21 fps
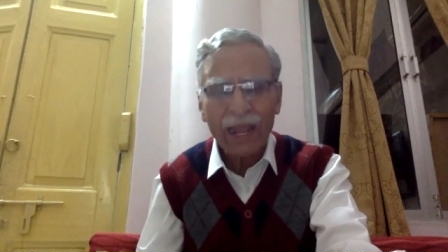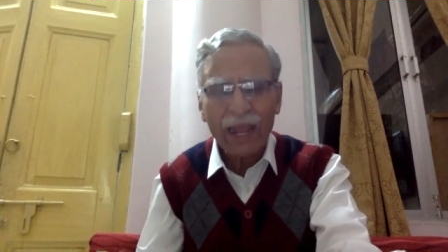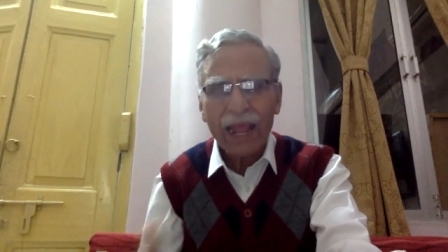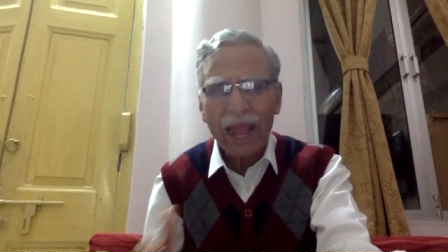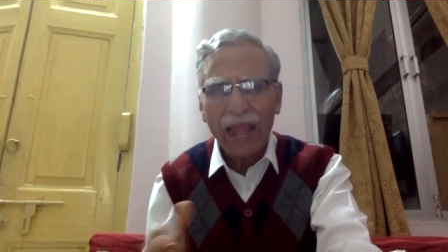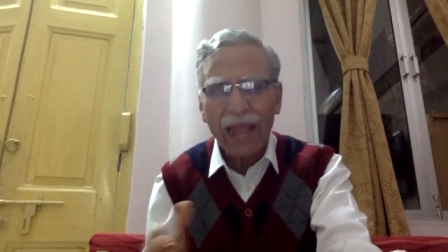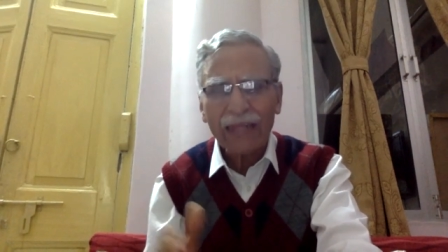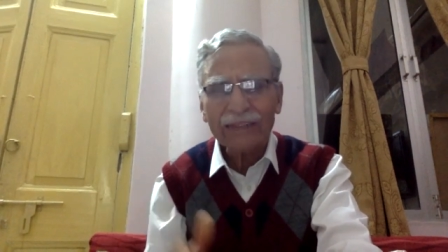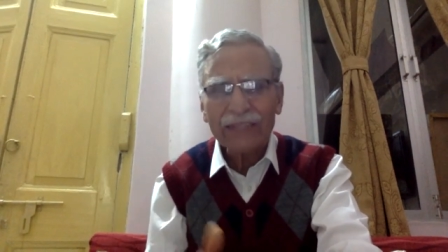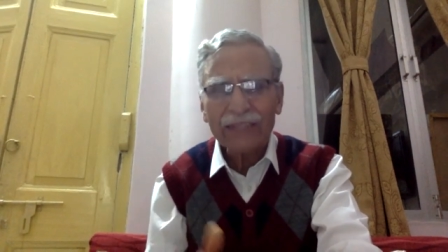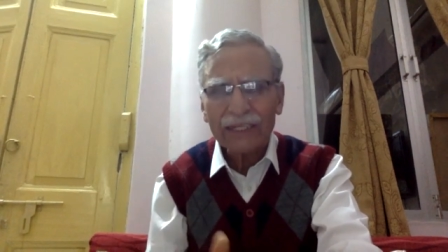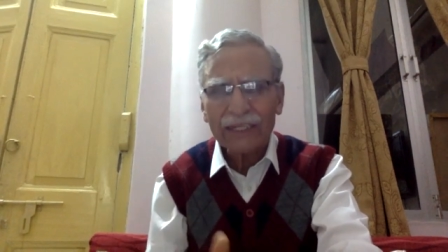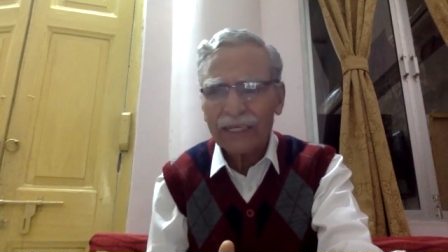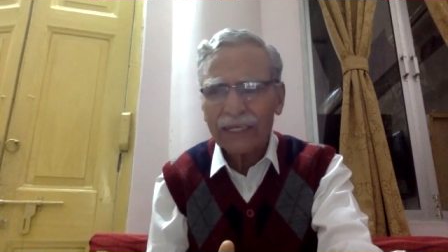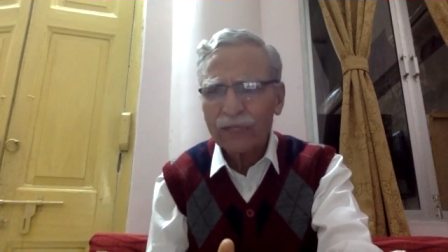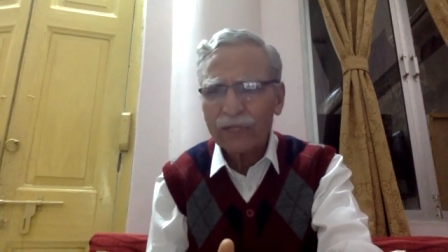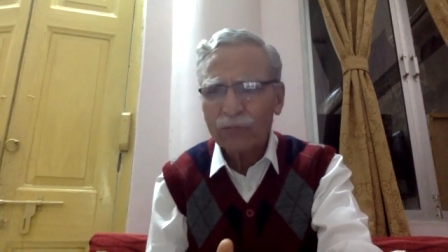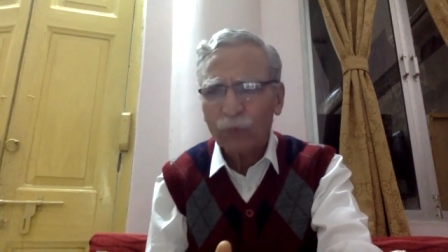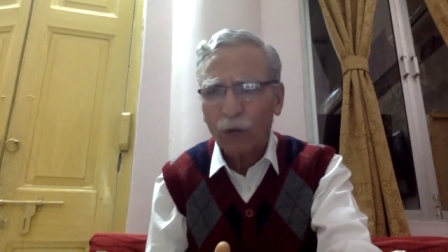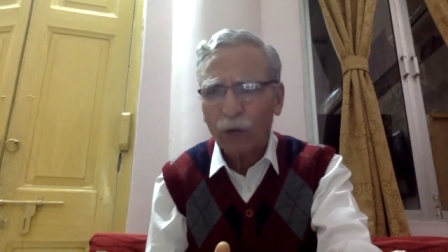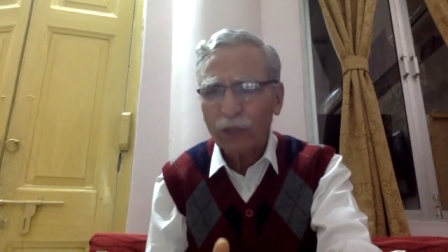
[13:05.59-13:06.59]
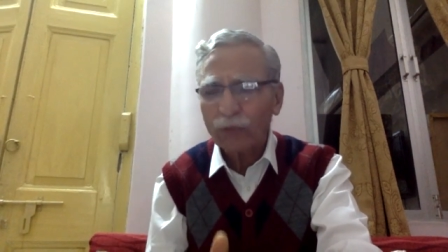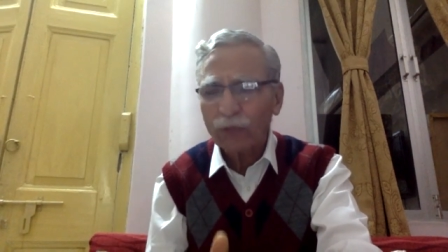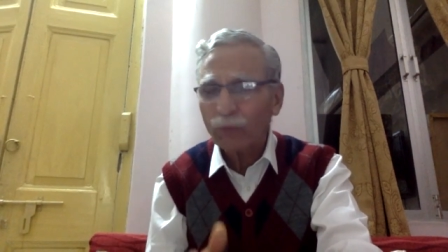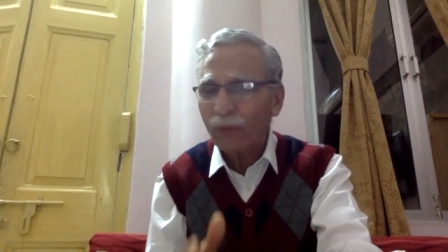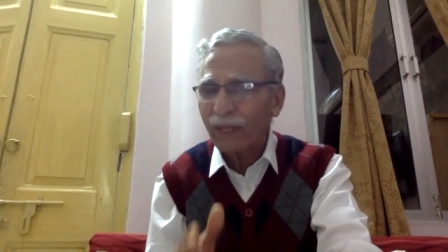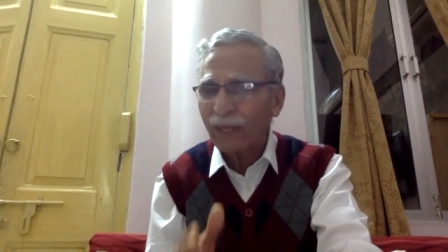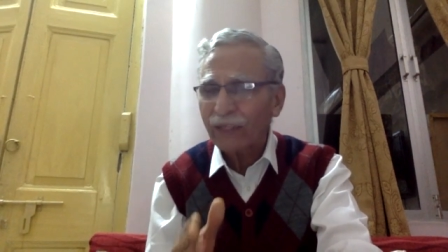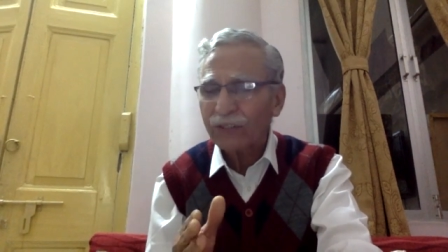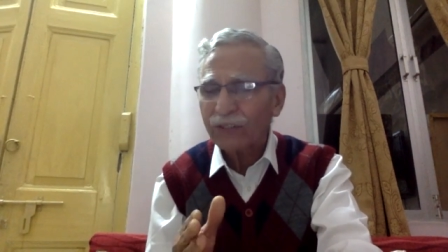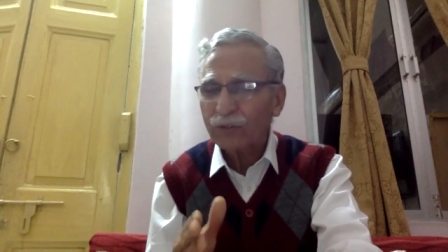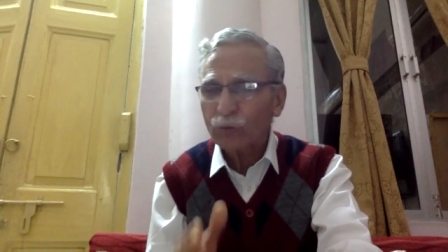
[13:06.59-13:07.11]
And this is what,
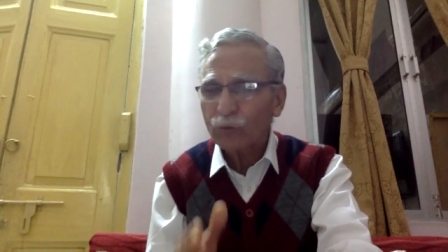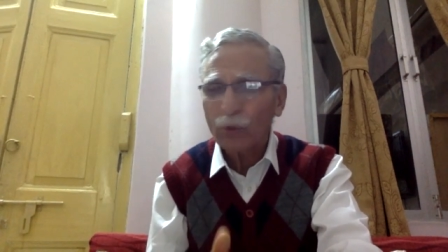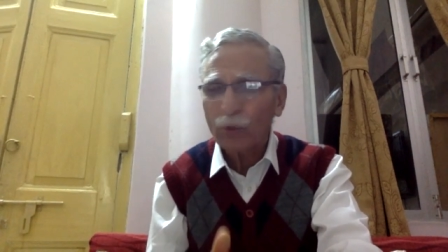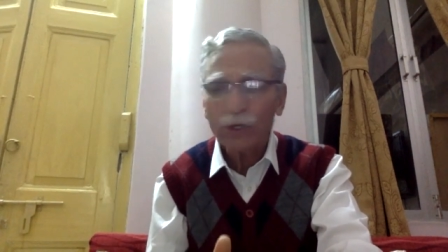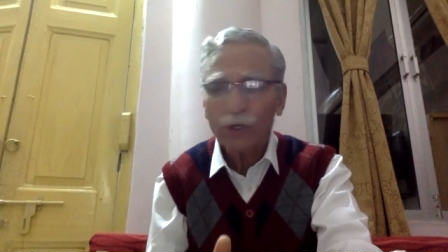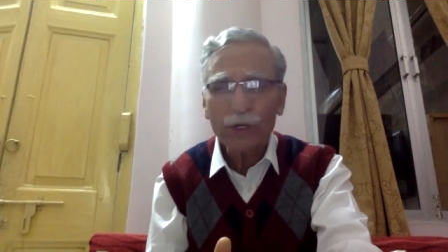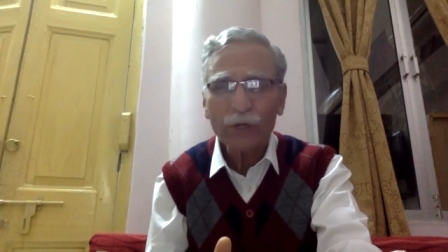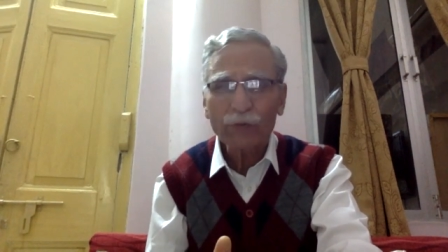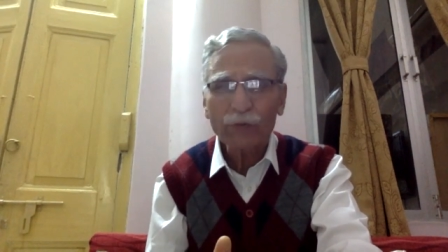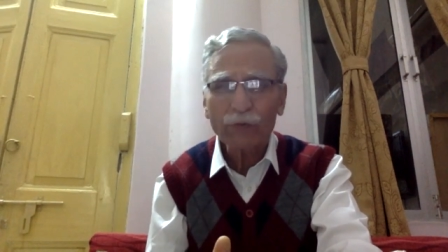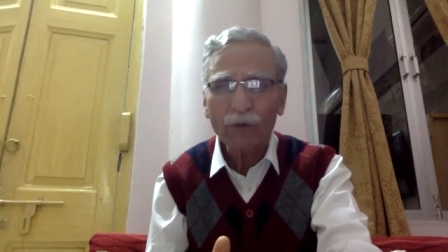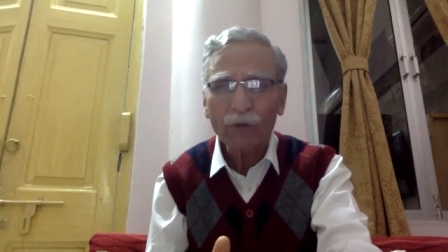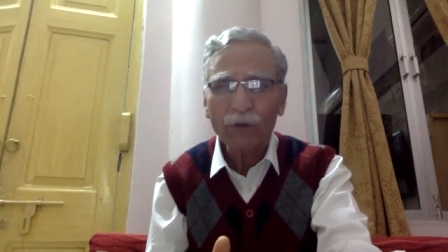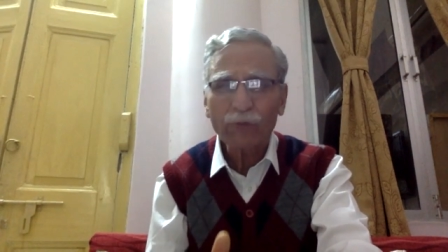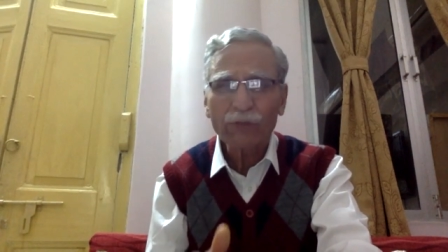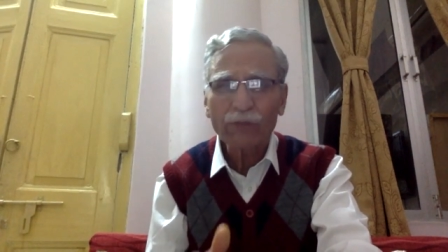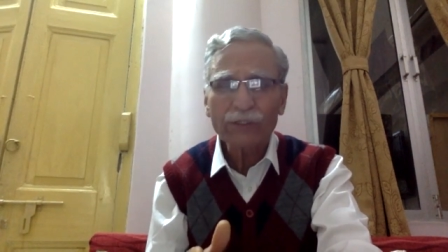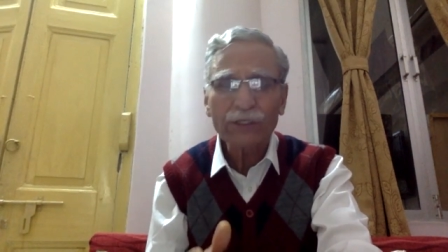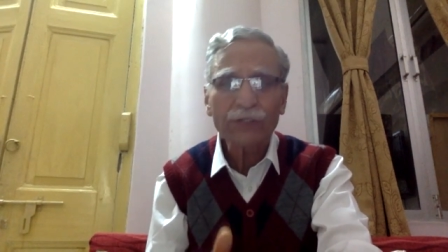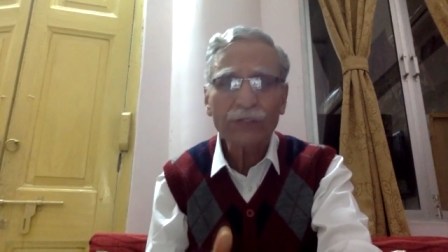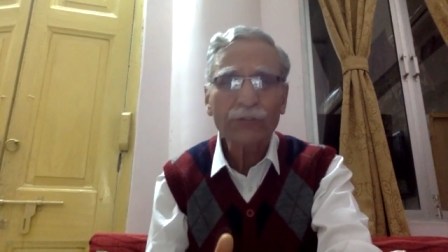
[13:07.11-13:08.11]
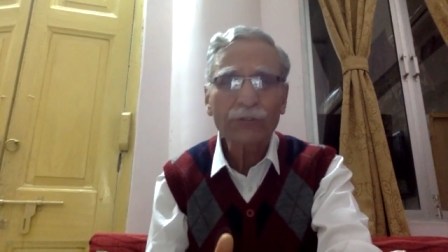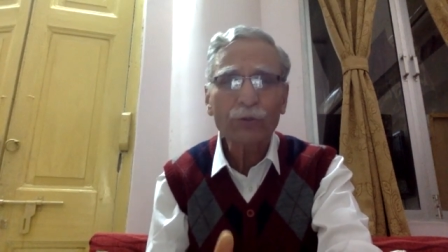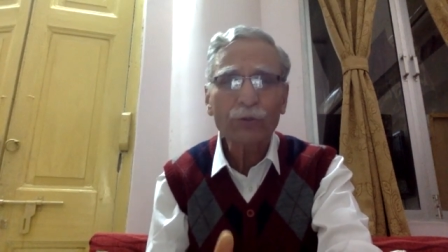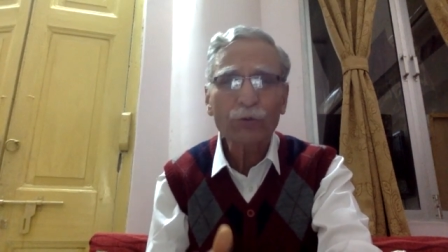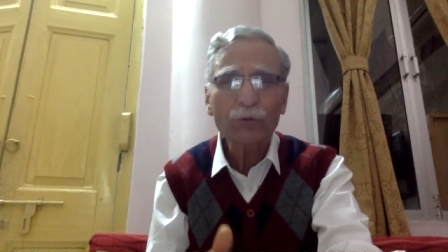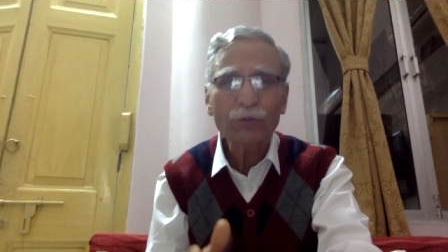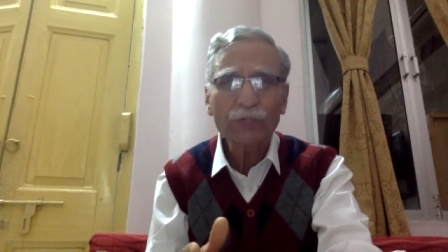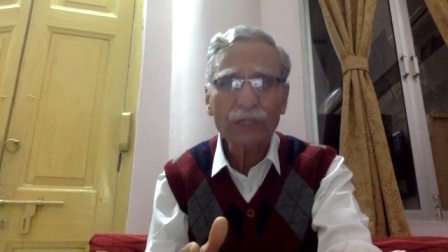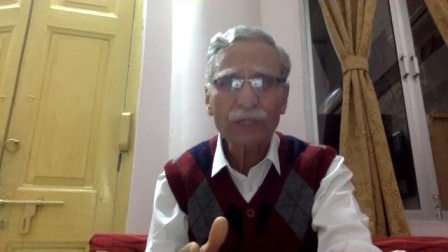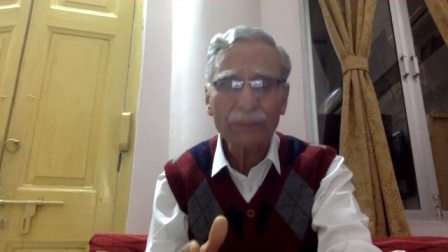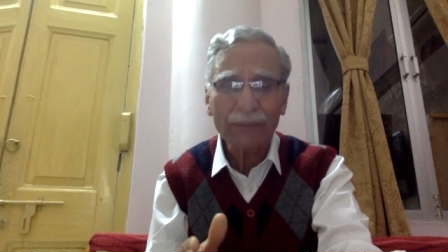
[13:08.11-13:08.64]
when school uniform was
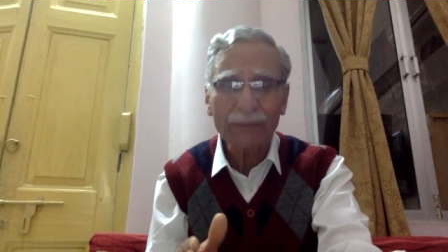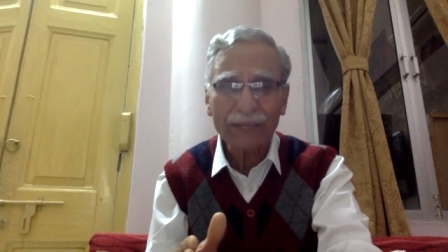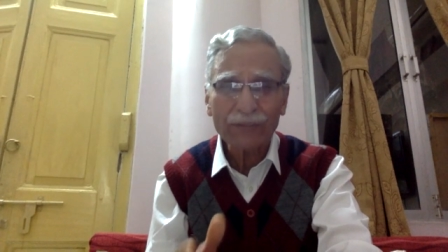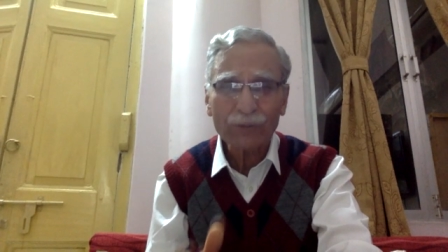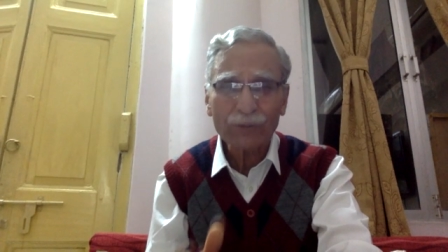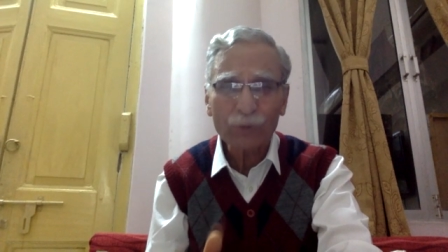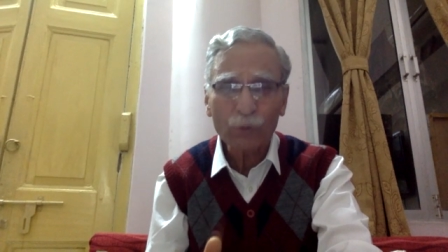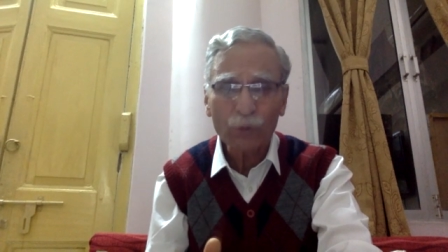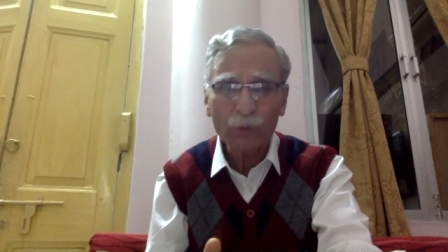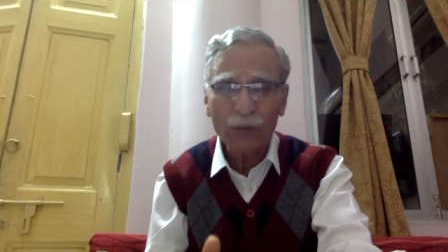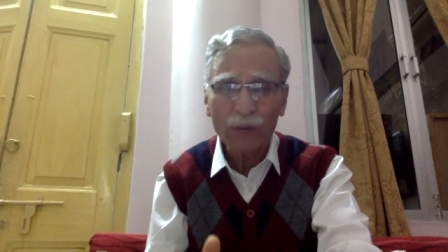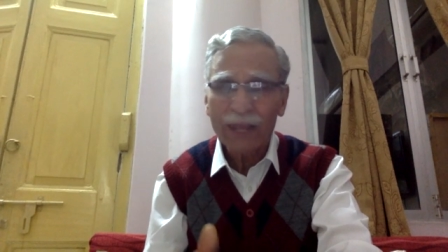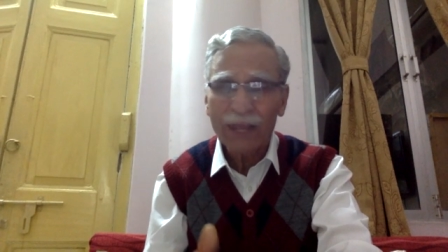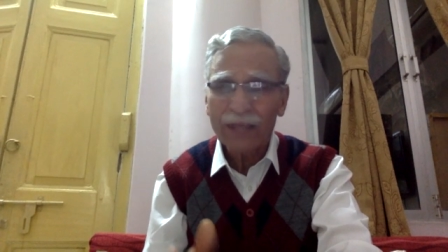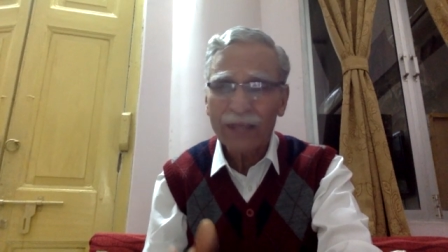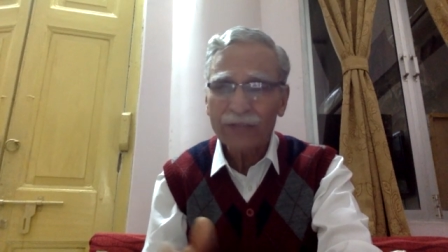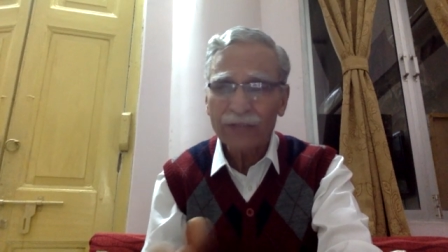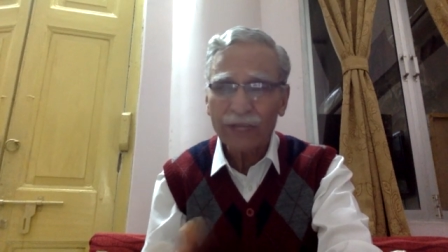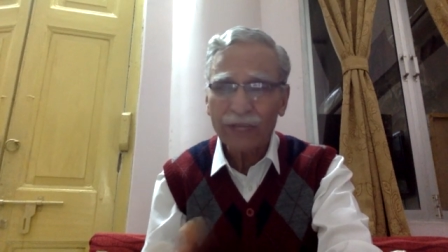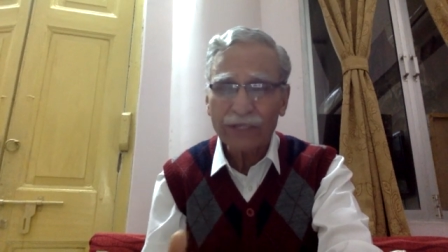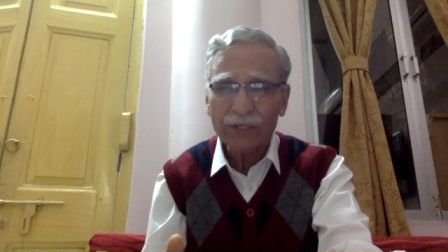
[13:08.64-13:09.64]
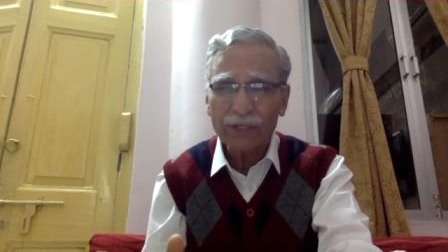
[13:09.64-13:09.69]
introduced in my school, St.